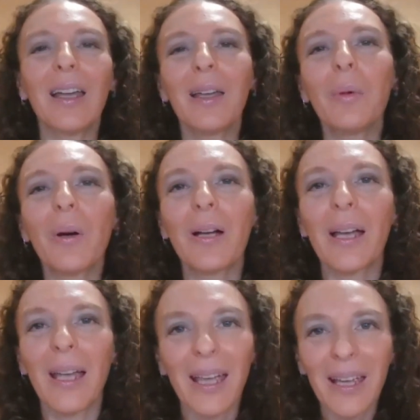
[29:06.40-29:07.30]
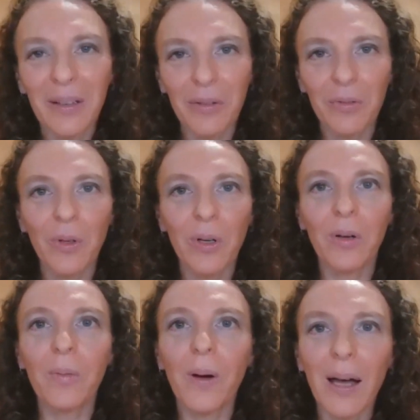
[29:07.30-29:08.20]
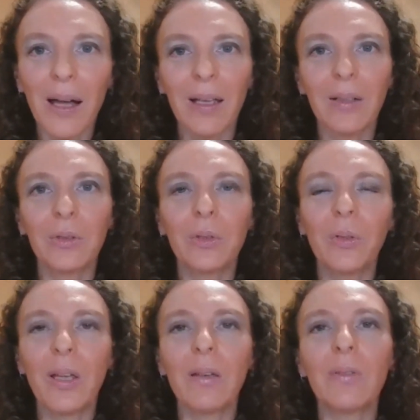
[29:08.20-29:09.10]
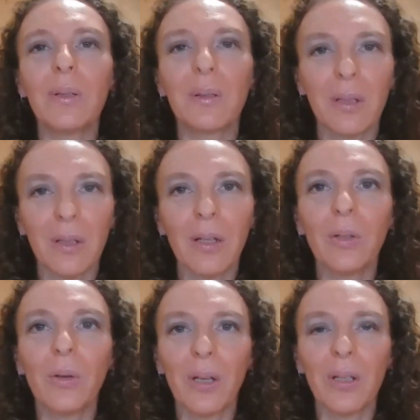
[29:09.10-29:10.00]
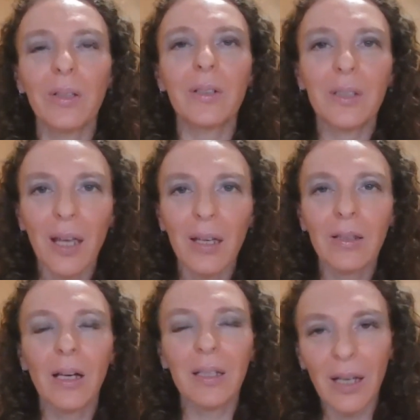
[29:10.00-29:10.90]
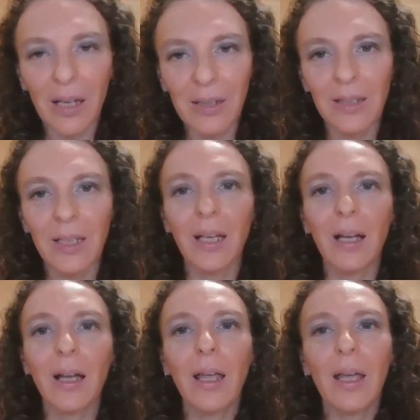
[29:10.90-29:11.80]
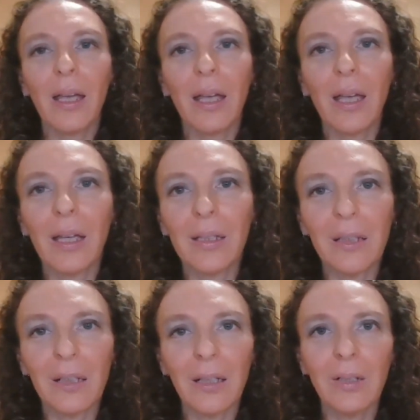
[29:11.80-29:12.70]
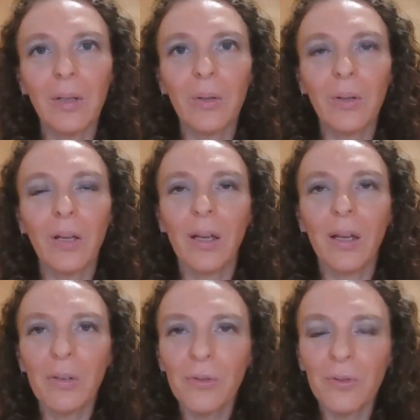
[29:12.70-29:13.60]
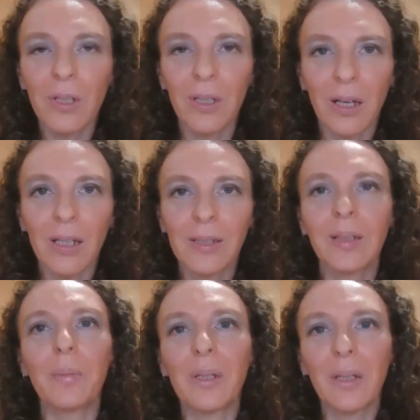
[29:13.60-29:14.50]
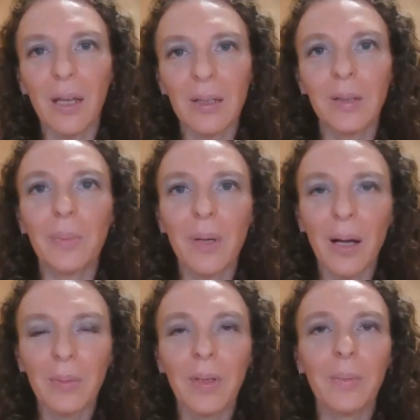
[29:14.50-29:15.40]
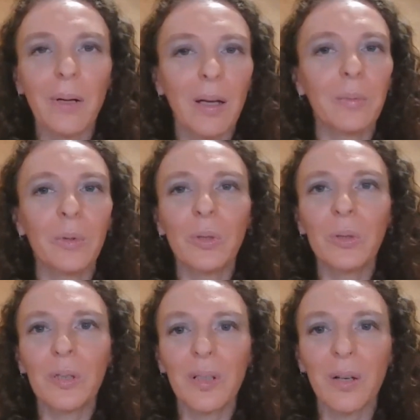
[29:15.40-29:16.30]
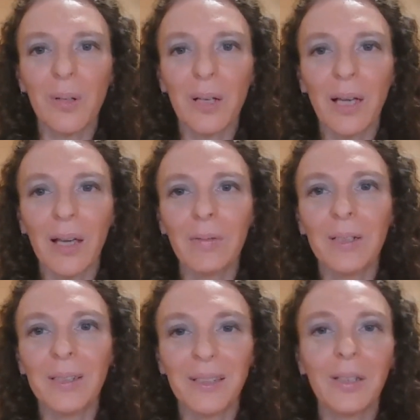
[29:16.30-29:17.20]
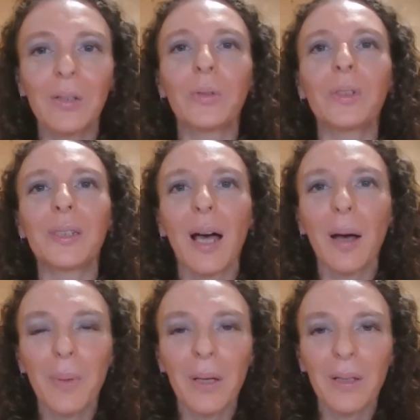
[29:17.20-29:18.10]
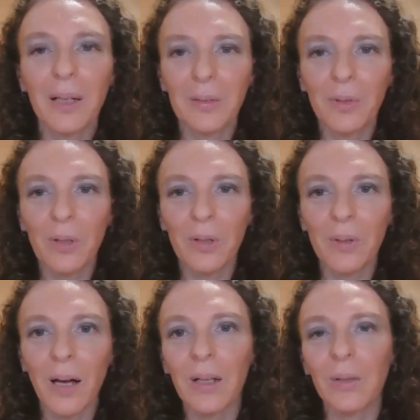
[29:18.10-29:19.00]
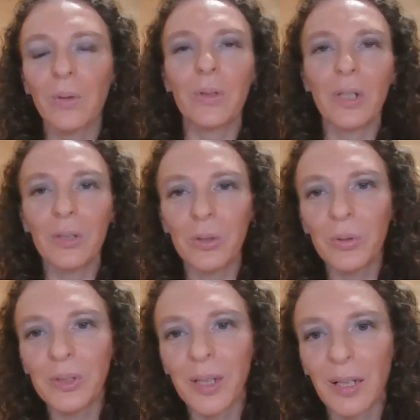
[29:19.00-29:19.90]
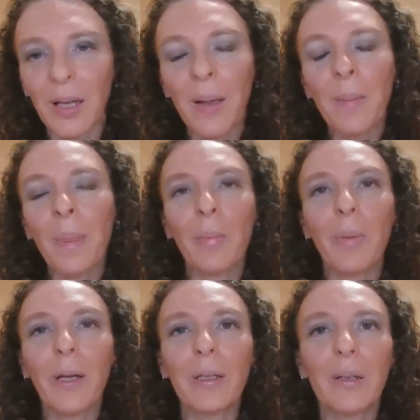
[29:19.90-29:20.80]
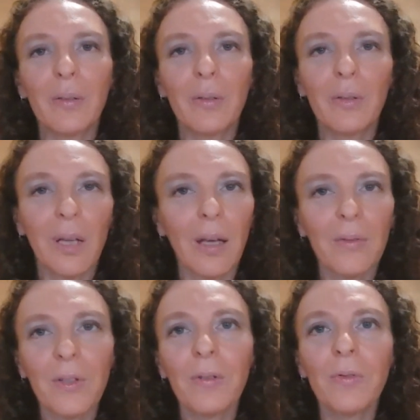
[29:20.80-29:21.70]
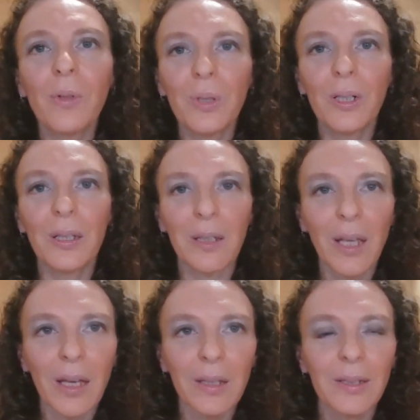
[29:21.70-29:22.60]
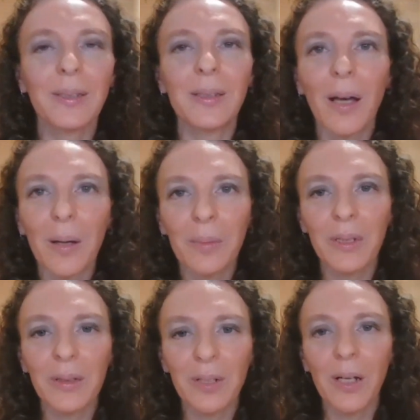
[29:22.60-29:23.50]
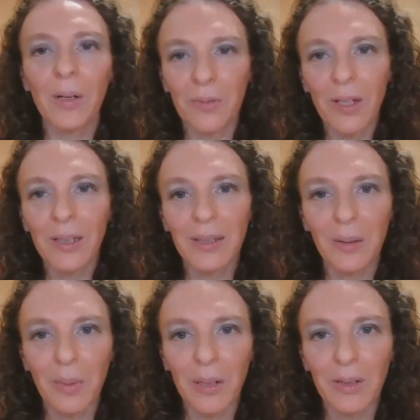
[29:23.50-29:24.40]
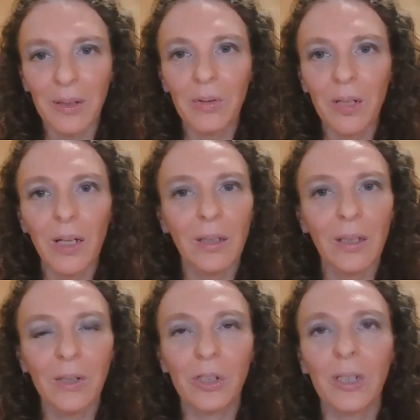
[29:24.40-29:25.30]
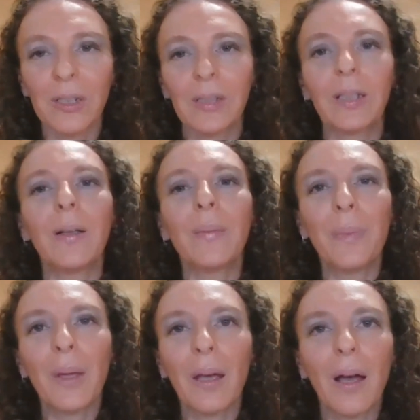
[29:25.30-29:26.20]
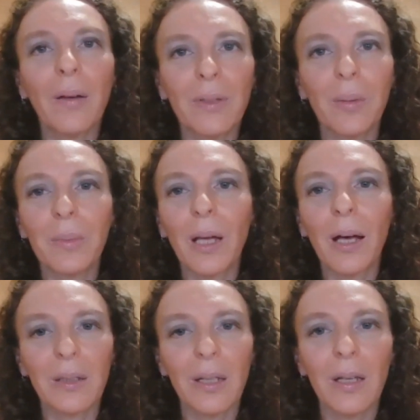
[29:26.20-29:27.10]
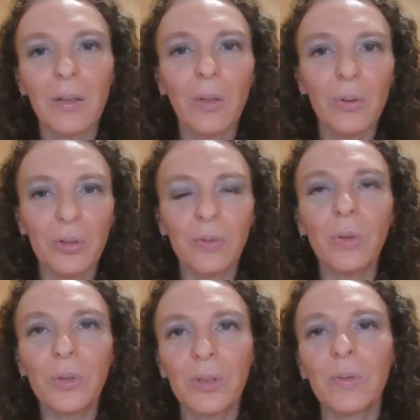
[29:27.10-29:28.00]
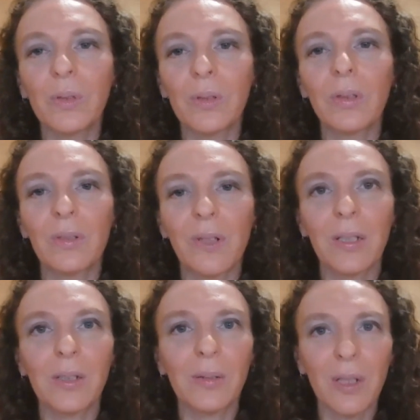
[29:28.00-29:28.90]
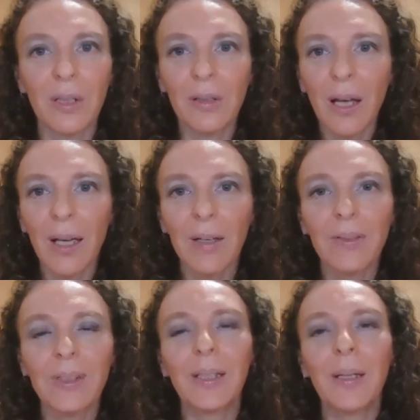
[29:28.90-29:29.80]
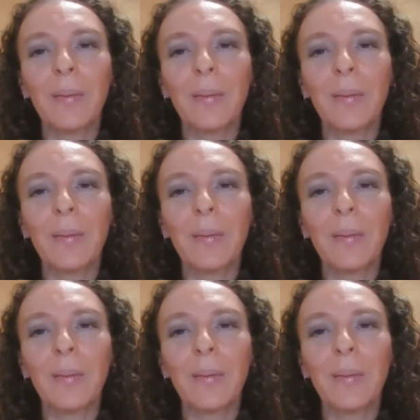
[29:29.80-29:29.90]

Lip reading: I'm okay for a while to even, entertain that idea. And, if the histamine is a problem, I'm totally okay with, stopping that for a while or reducing. But every food contains some degree of histamines. You cannot just have them not eat those foods for the rest of their lives.